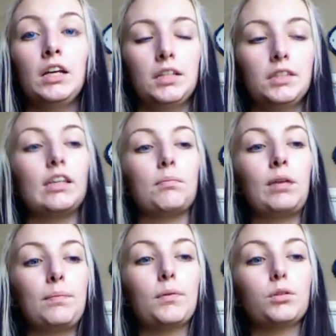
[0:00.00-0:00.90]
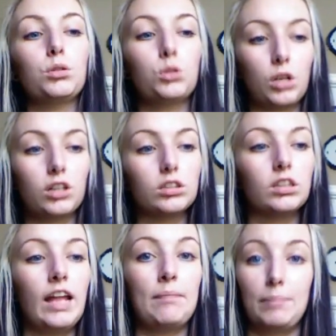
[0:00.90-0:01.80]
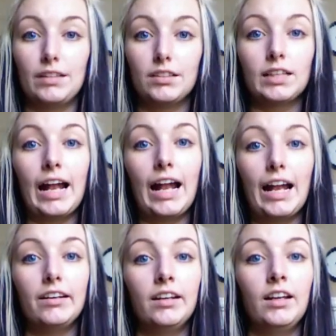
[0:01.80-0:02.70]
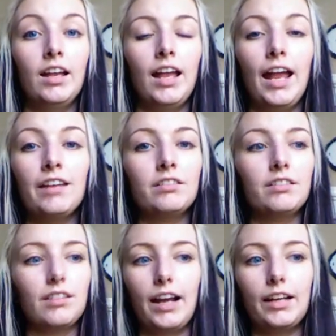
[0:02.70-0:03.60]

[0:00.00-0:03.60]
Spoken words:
seeing people struggle and be sad. And